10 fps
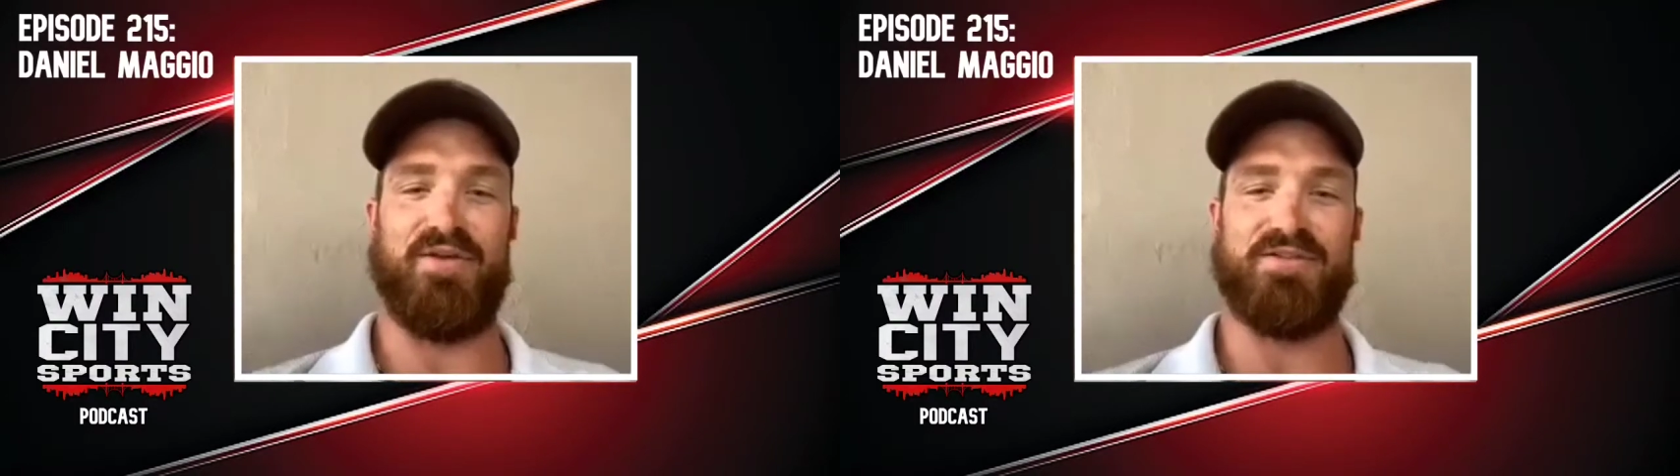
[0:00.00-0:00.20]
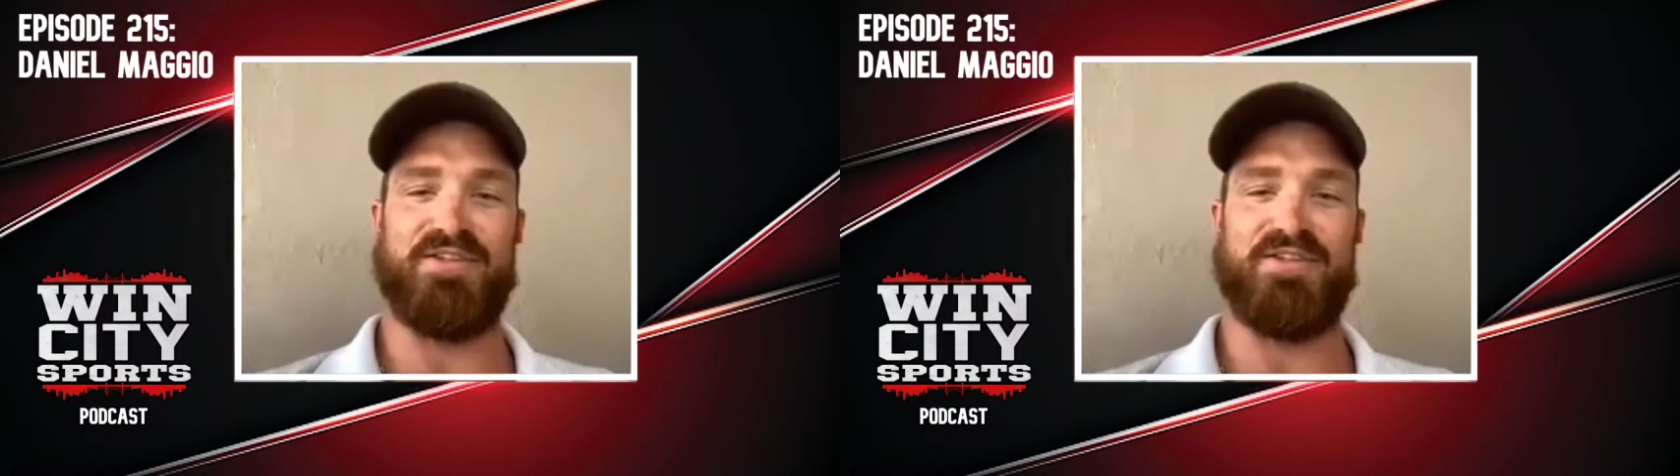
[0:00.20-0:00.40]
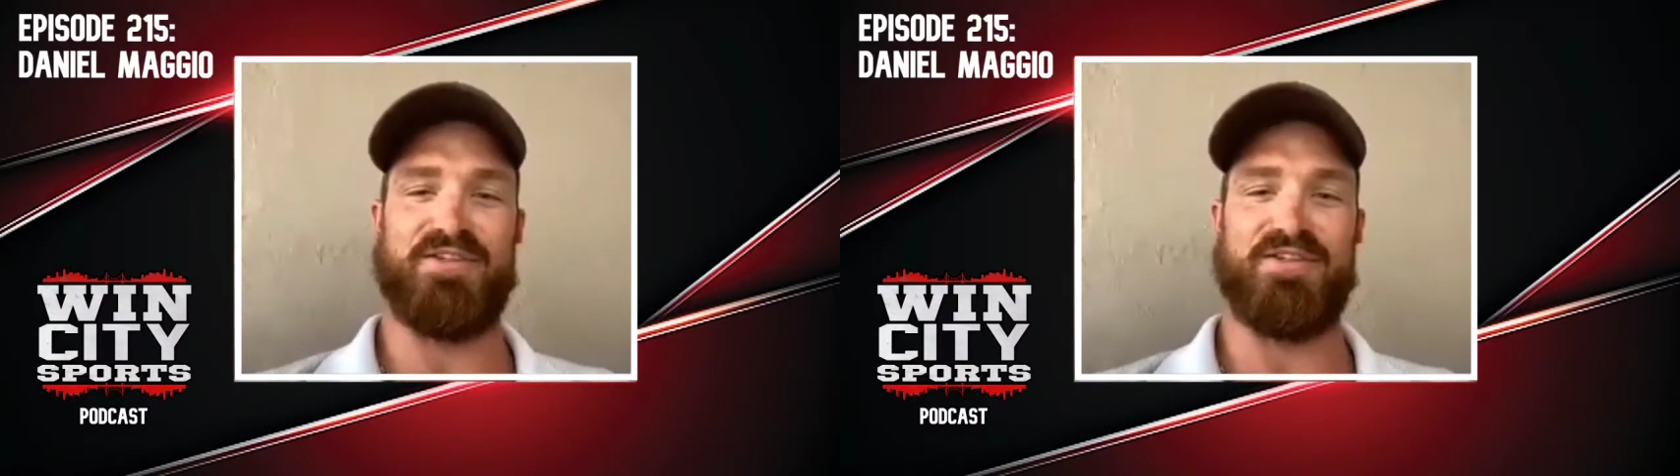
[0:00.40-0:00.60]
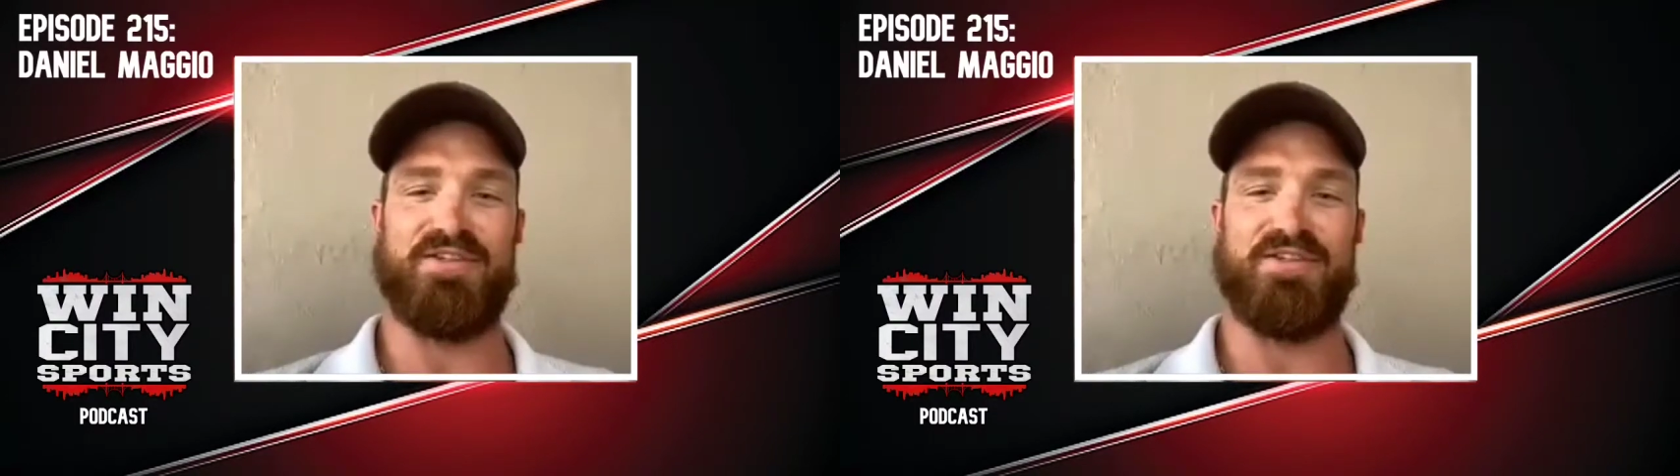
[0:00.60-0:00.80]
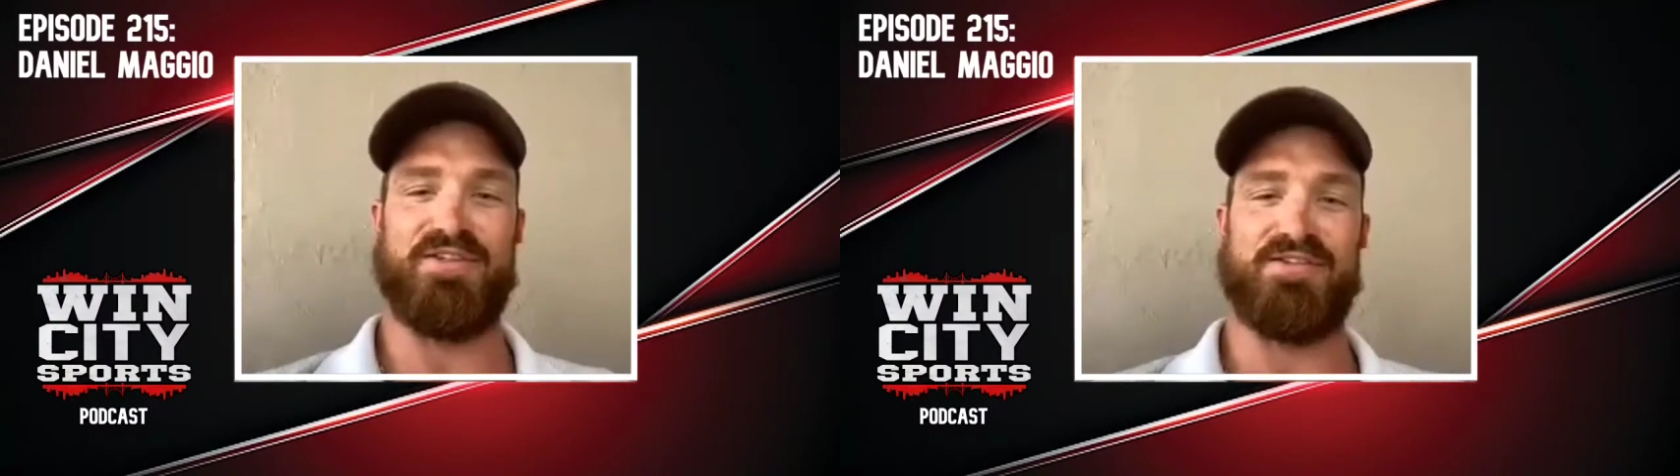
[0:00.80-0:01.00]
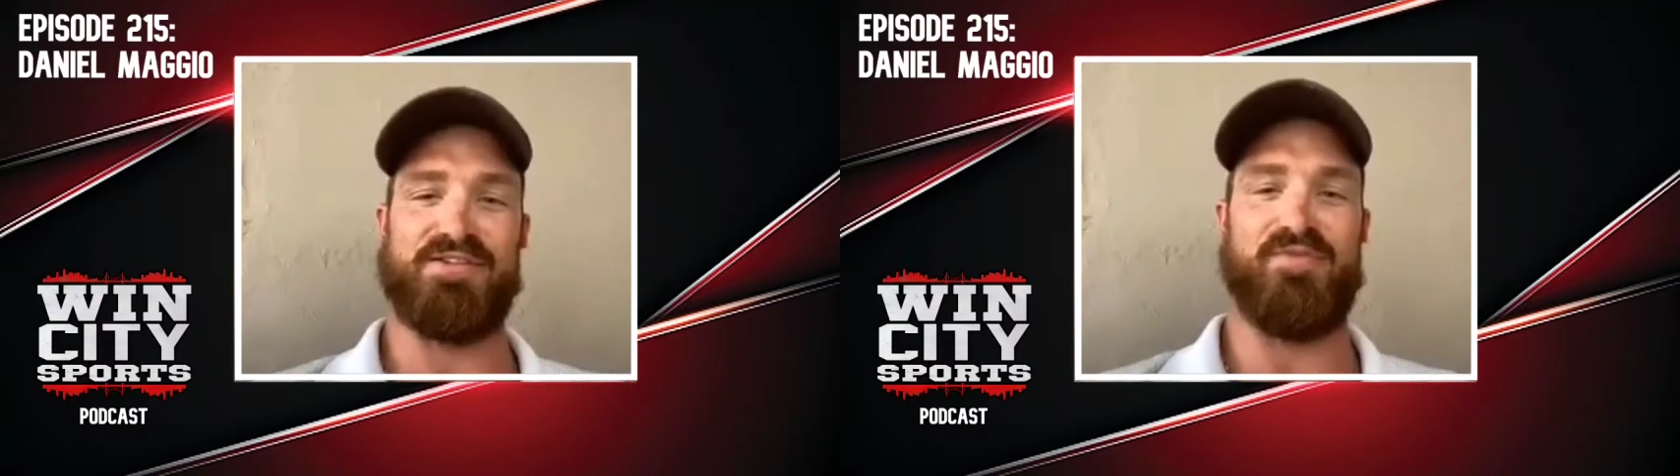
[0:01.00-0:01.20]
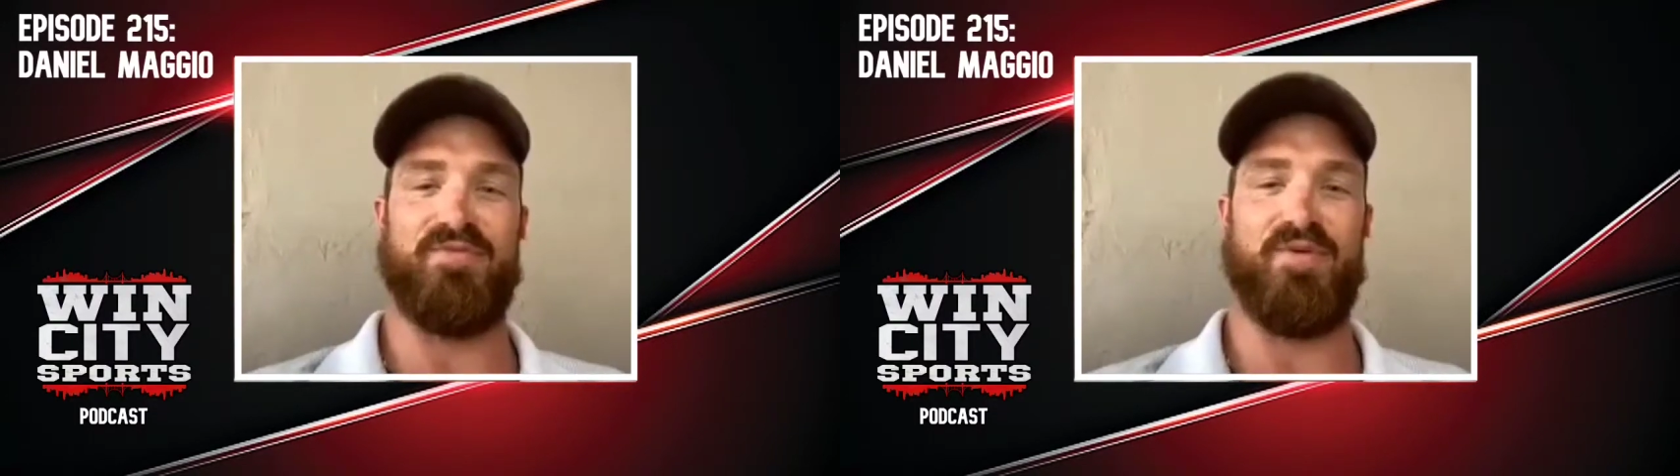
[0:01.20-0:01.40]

Sudbury fans and Sudbury